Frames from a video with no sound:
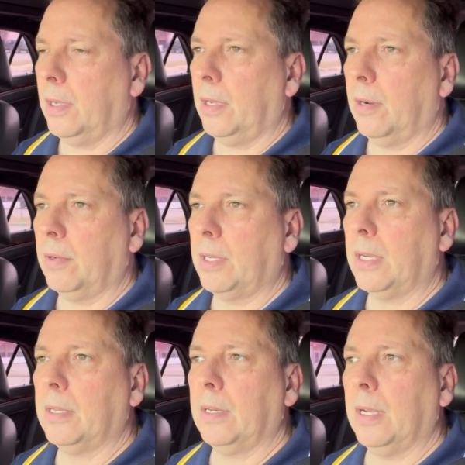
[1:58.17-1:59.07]

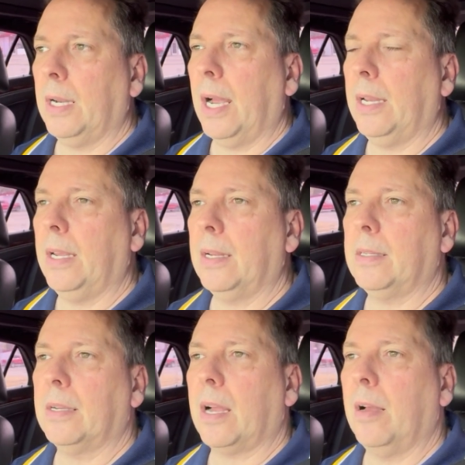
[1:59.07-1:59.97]
An idea
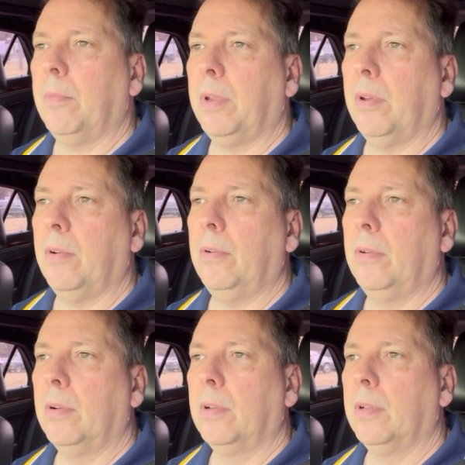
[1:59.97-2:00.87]
doesn't come to you
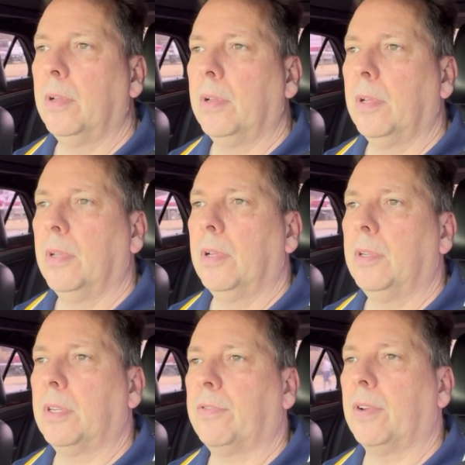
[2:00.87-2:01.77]

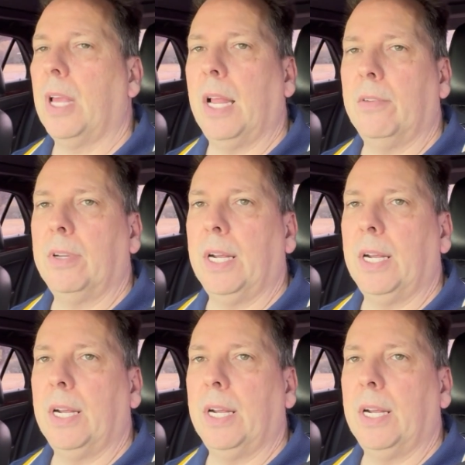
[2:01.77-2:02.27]
just for the hell of it.